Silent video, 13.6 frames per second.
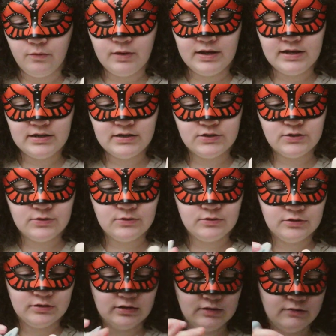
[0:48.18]
1, 2,
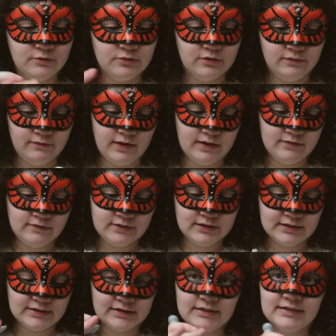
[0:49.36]
3, 4, 5,
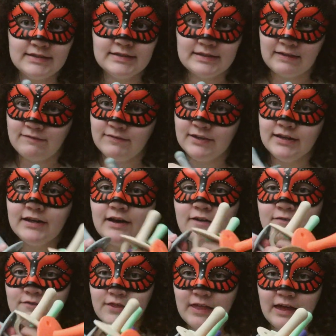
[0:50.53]
6, 7
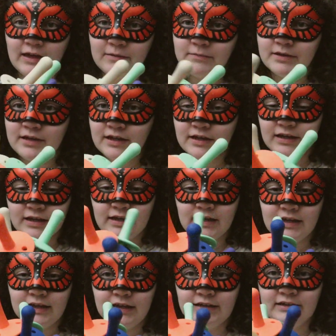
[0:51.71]
of them
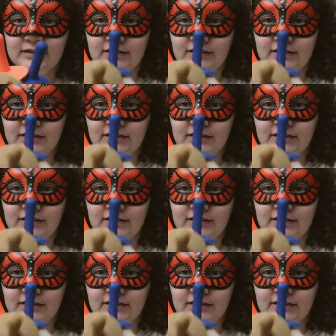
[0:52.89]
in